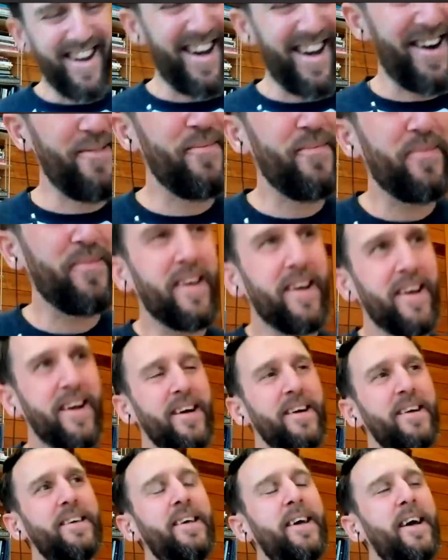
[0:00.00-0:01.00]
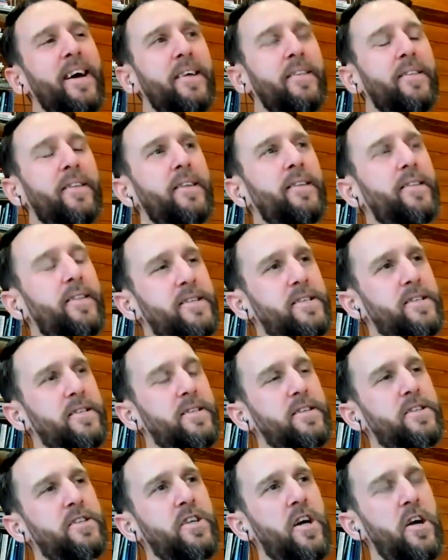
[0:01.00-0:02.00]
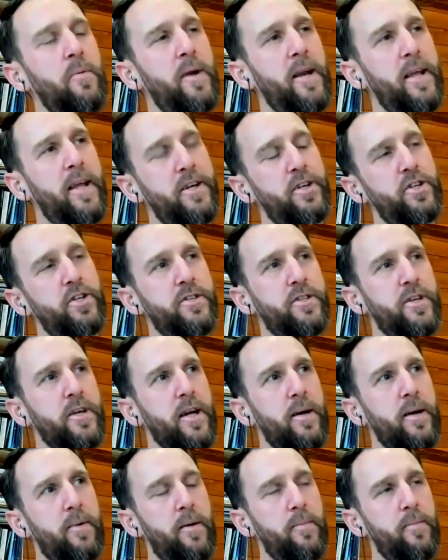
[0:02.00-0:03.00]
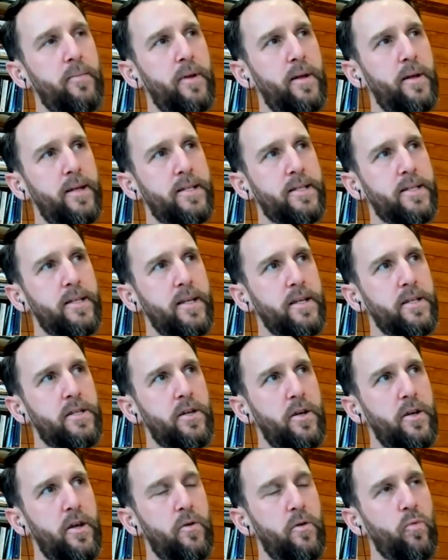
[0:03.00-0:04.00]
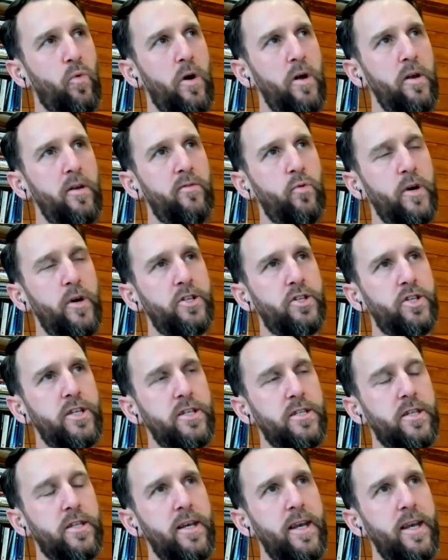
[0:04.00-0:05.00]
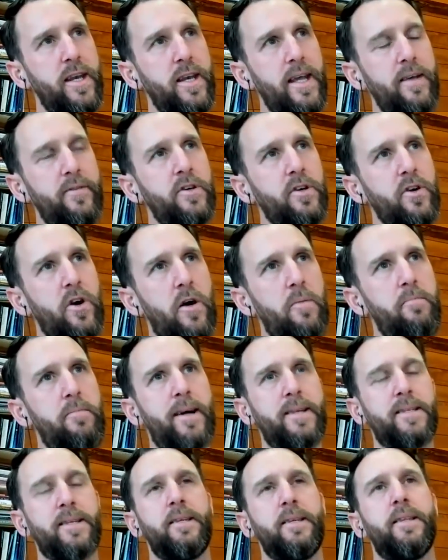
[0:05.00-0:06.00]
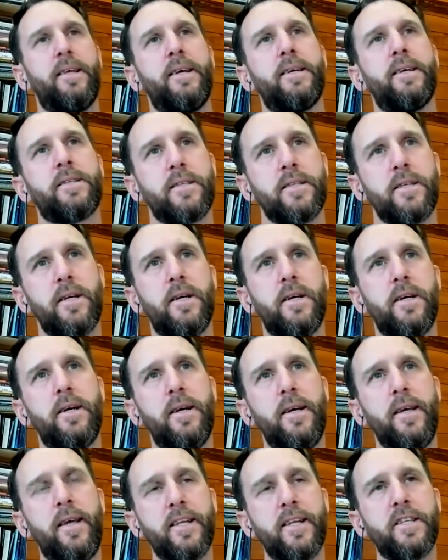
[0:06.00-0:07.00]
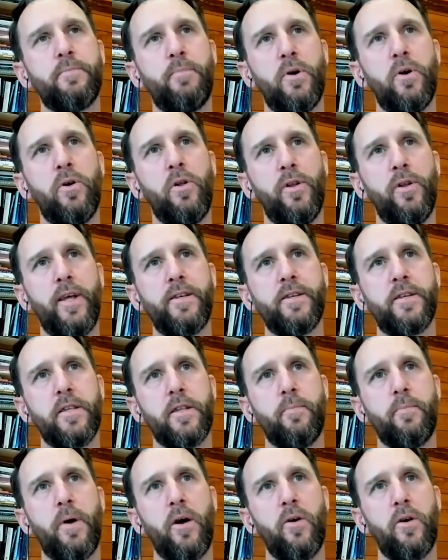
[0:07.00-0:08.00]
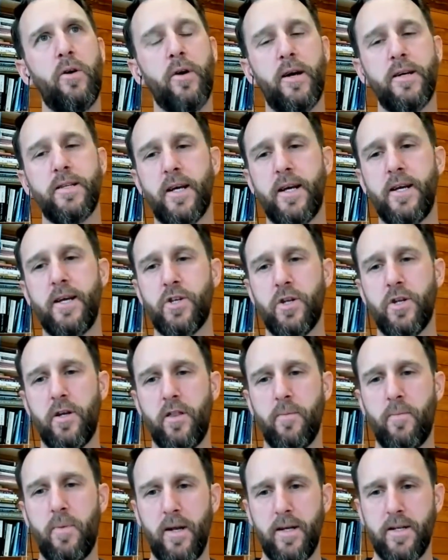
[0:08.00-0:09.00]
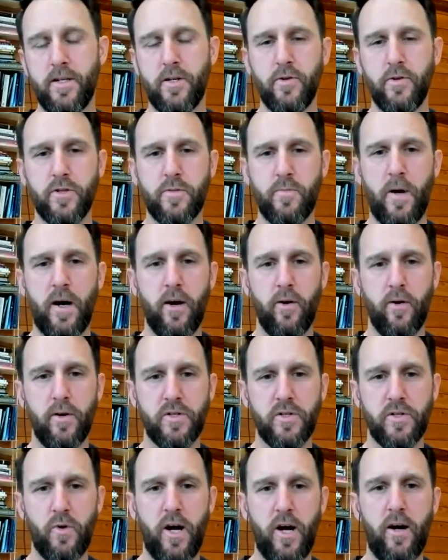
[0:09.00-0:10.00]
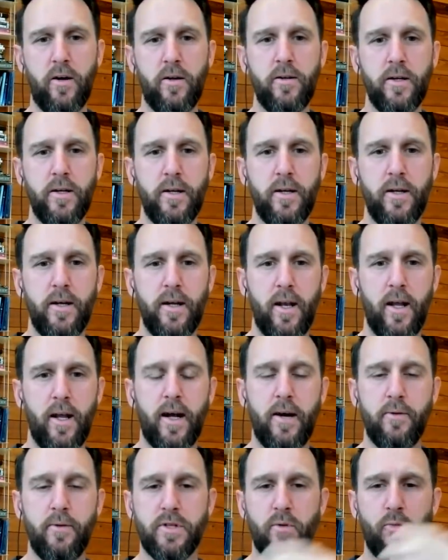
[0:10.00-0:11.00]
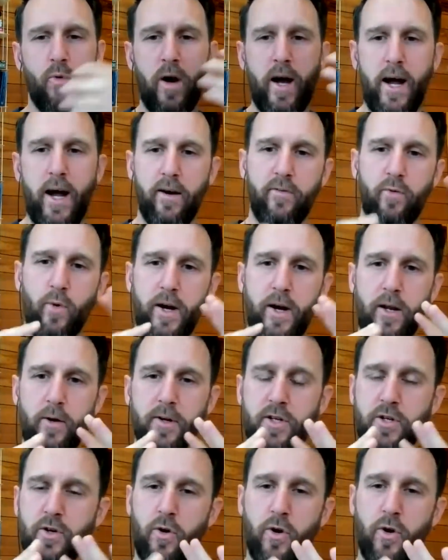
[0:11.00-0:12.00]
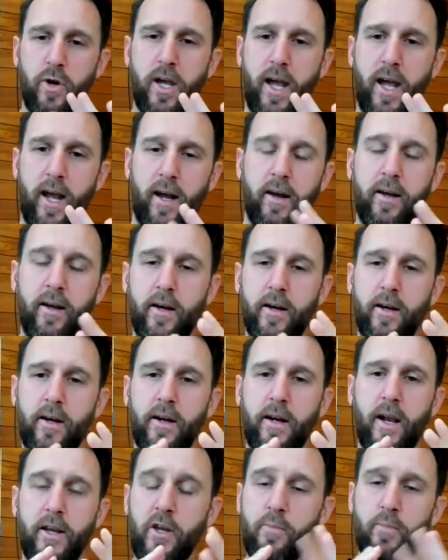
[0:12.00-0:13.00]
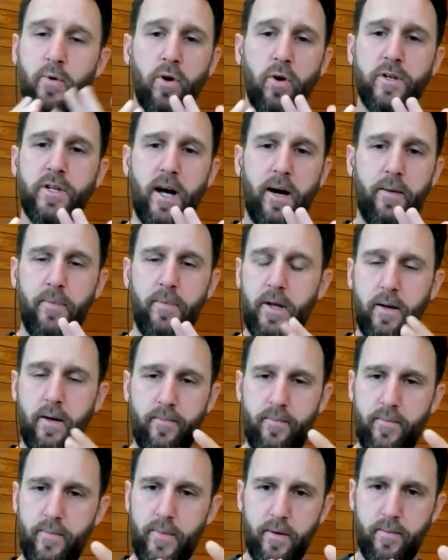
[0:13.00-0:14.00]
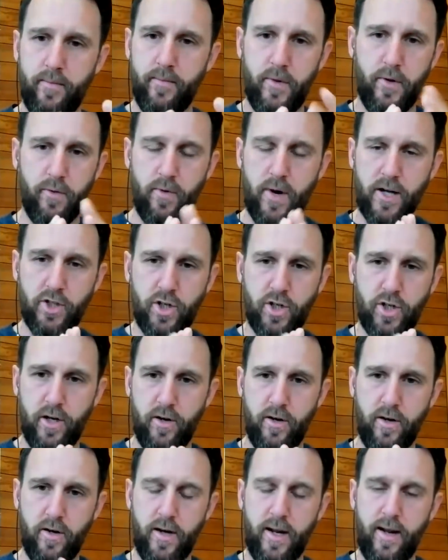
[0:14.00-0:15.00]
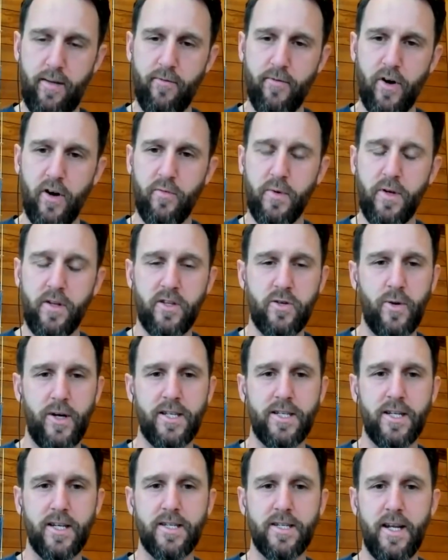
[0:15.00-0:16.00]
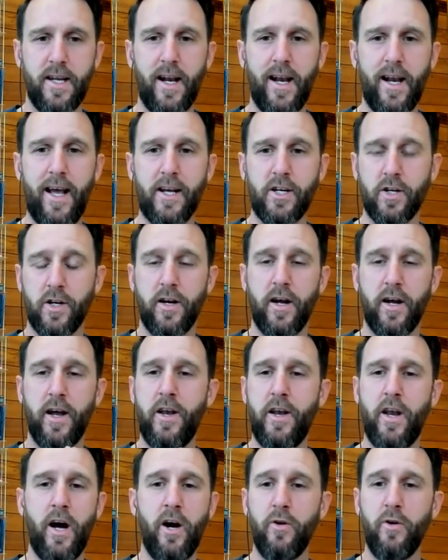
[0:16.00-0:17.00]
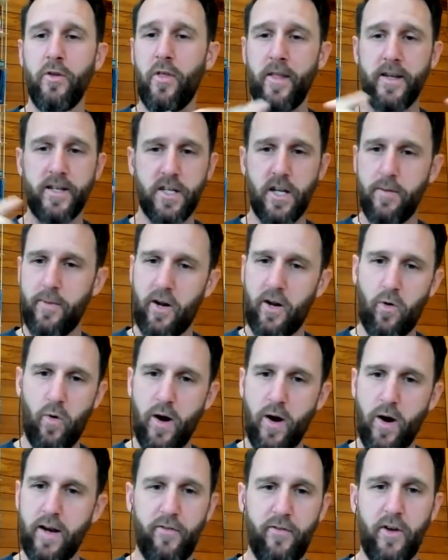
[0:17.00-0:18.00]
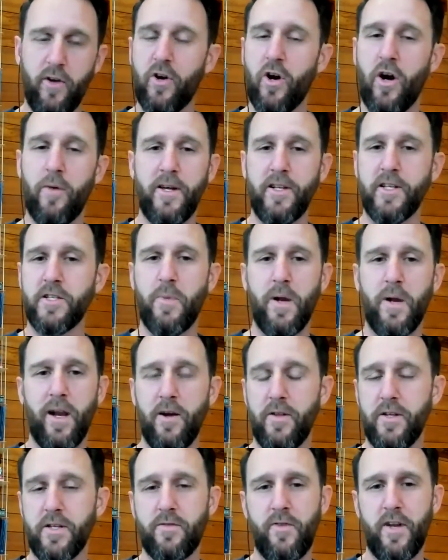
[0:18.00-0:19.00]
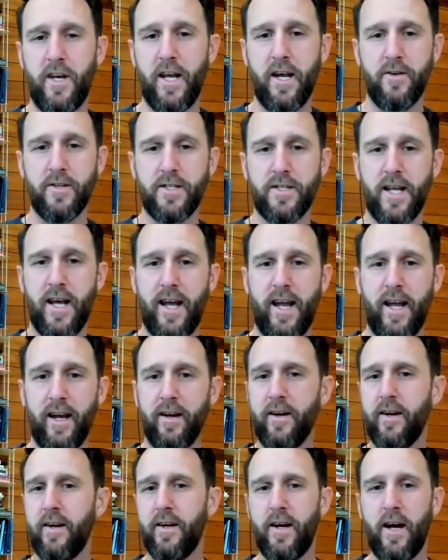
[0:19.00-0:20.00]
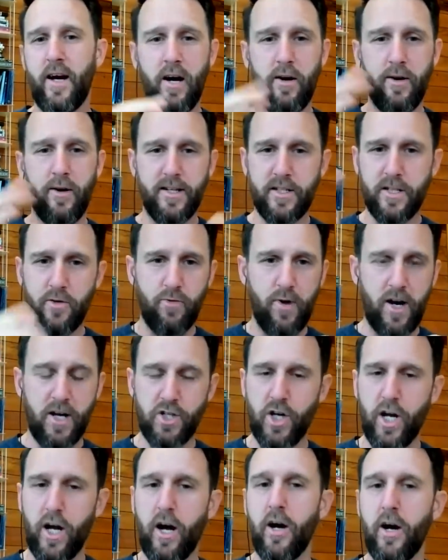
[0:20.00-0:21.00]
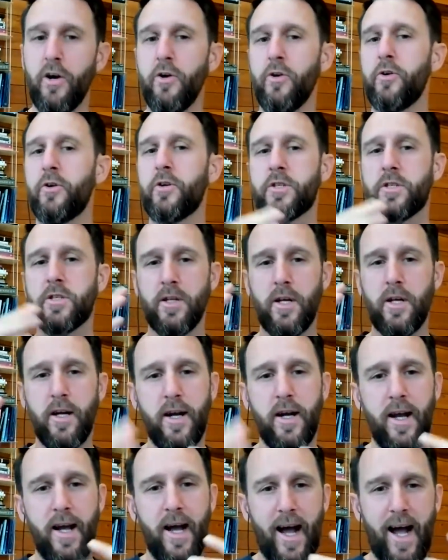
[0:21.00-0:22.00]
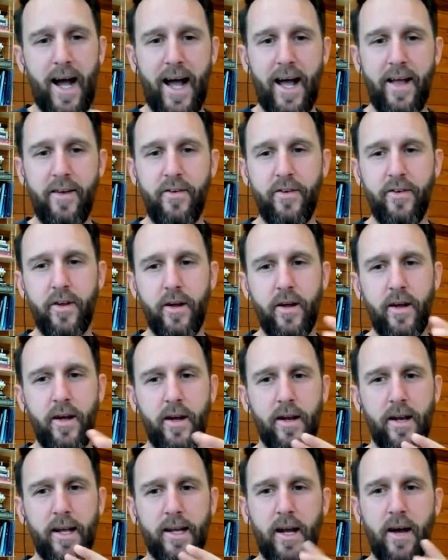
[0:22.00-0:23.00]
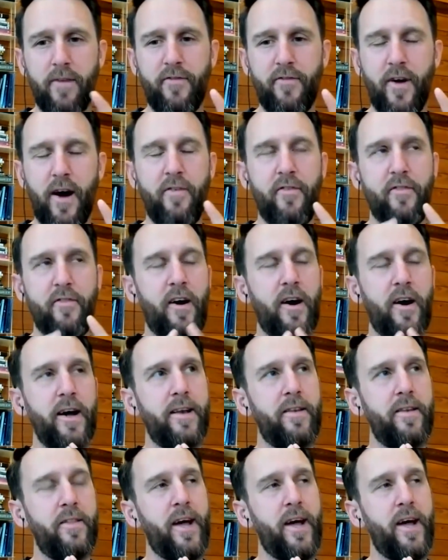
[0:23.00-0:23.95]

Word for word: um, yeah, there's, there's so many issues that come up listening to you. One of which is that even combating this gets pulled into the polarization and the political spiral as well like I was That's aware right. of when you were talking, like you brought up the, the, the Russian involvement in the 2016 election, and I know that there's going to be quite a few comments below this video saying, "Oh, it's the Russia hoax," and like I, I find